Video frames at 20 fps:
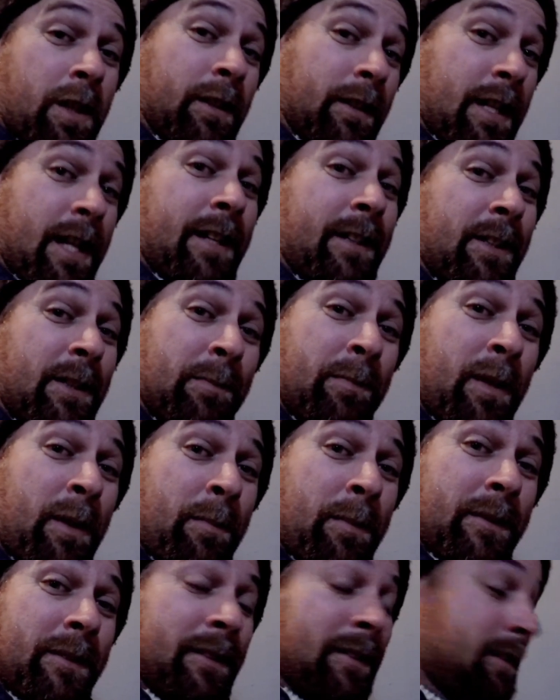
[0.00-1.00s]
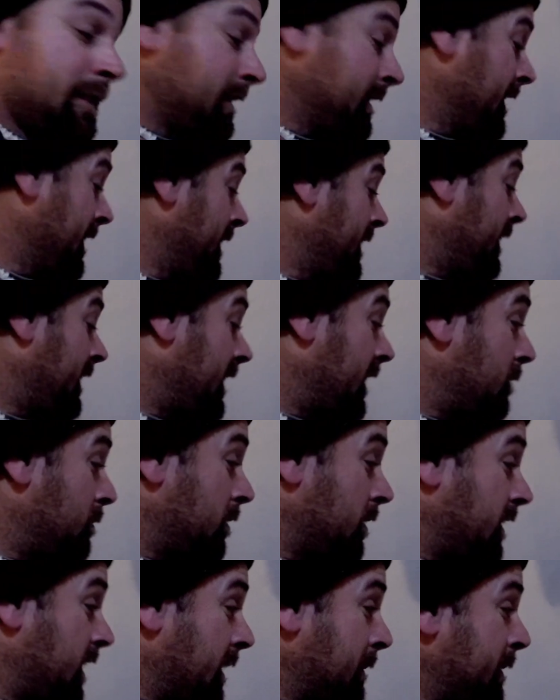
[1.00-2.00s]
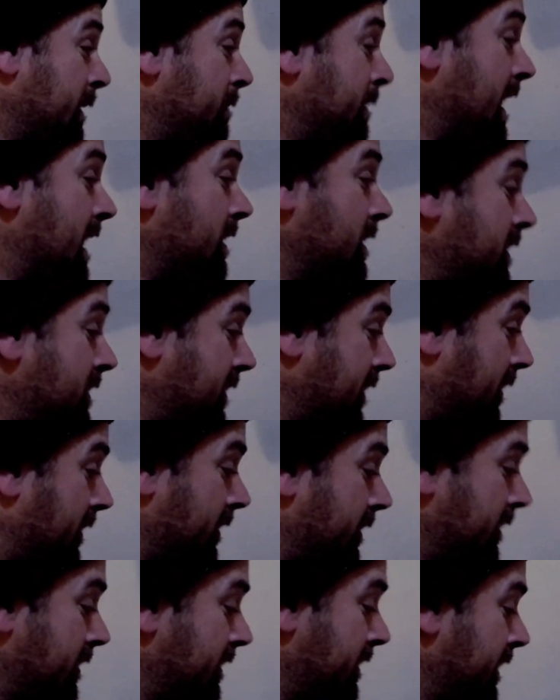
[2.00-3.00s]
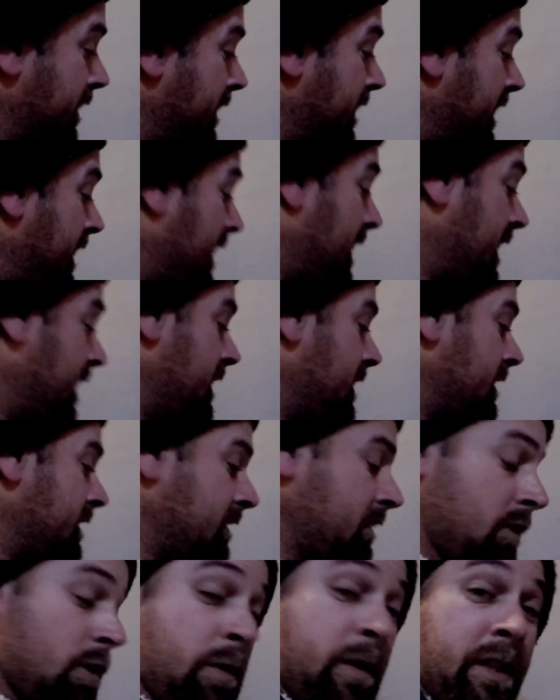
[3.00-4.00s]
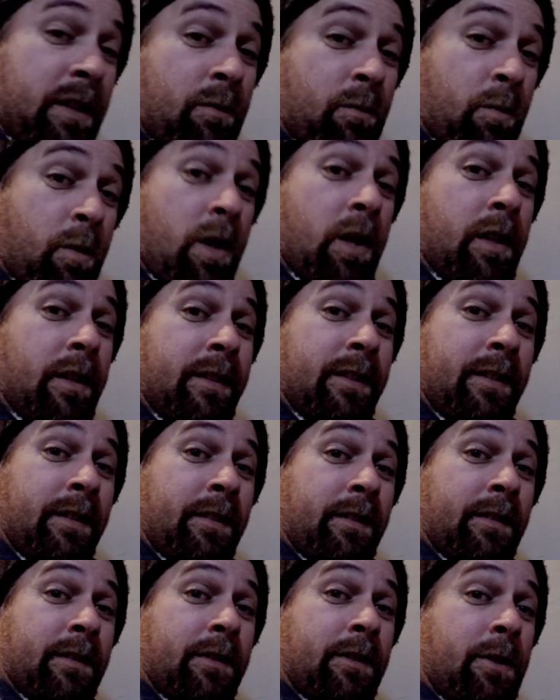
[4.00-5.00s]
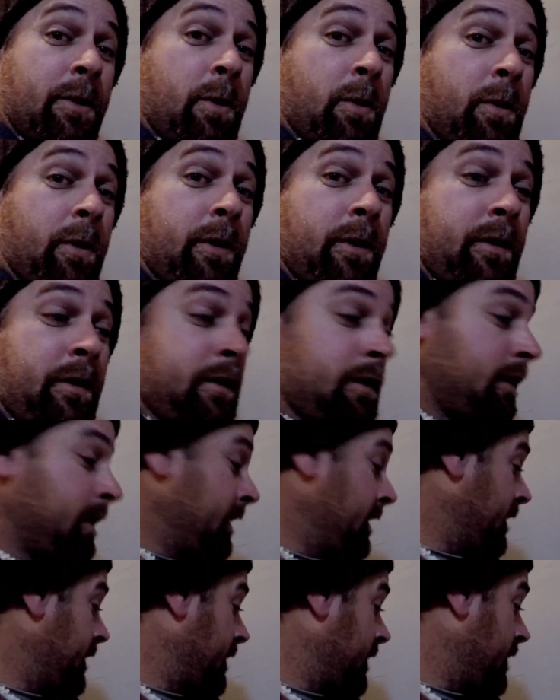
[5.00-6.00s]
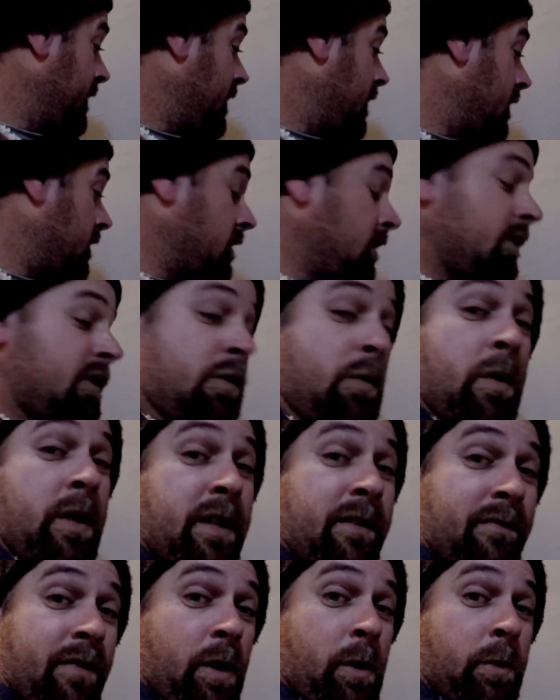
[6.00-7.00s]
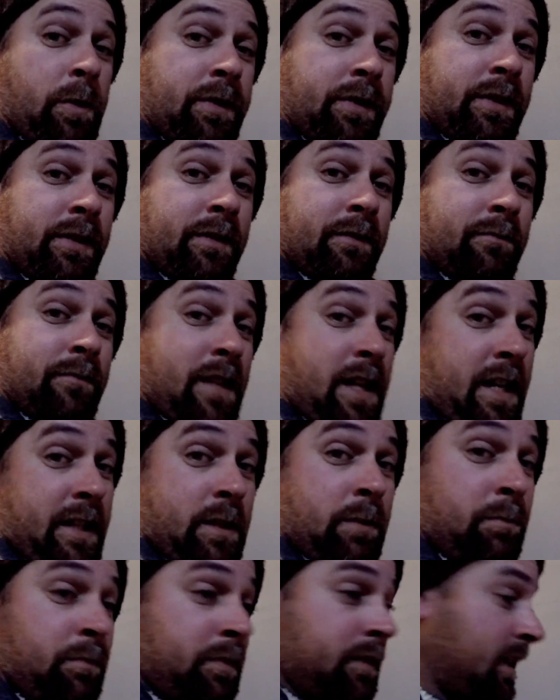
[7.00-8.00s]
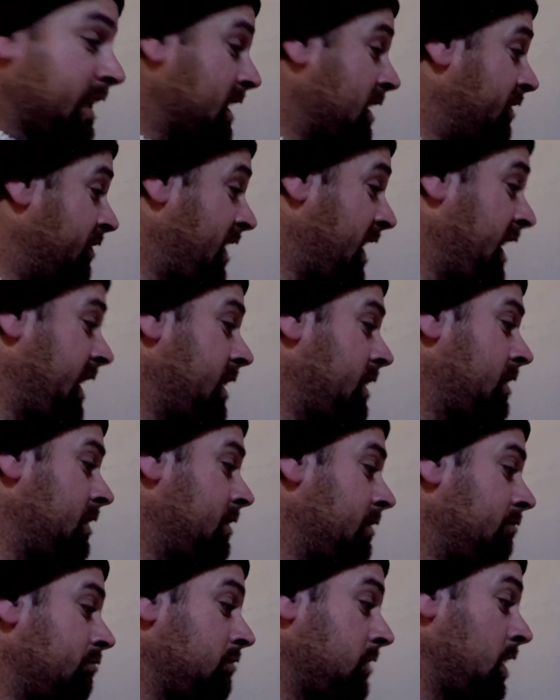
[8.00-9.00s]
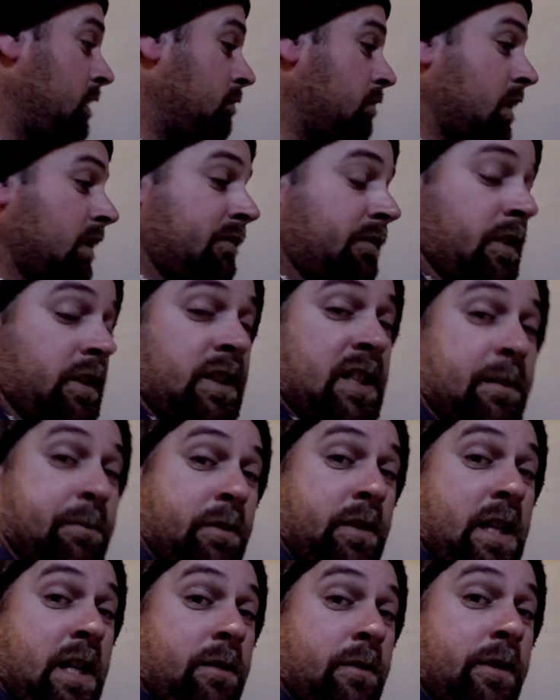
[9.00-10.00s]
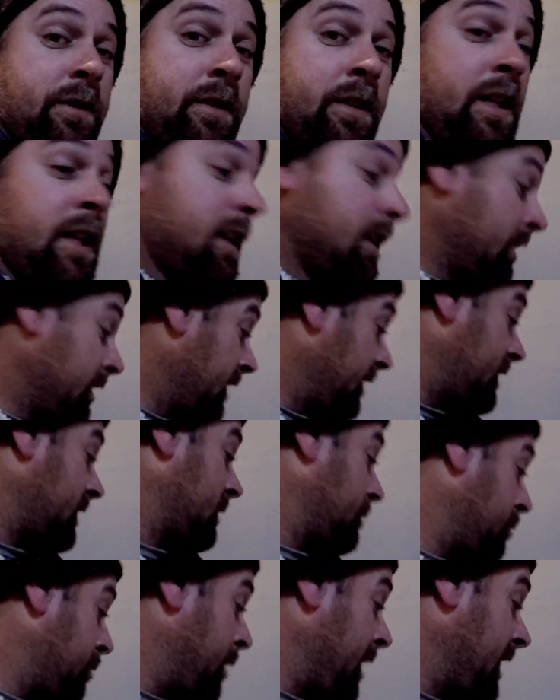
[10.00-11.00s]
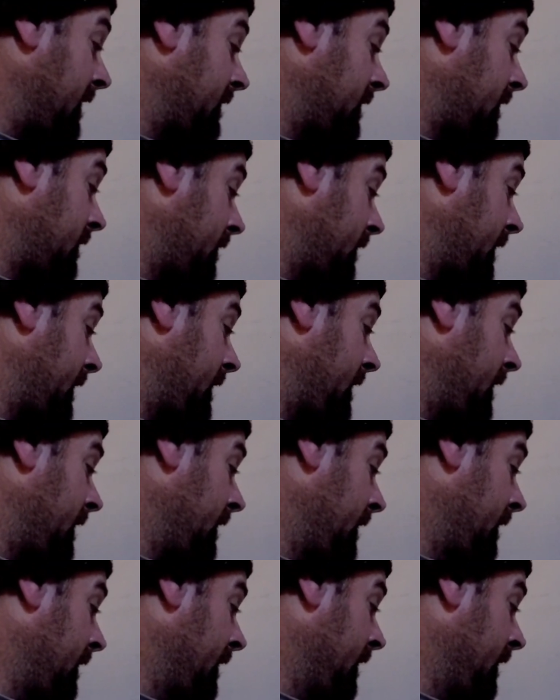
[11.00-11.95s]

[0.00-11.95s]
a lot of good purposes. It will keep your battery charged, and you can run your 120 volts items like a fan. It'll run for a couple hours. This is basically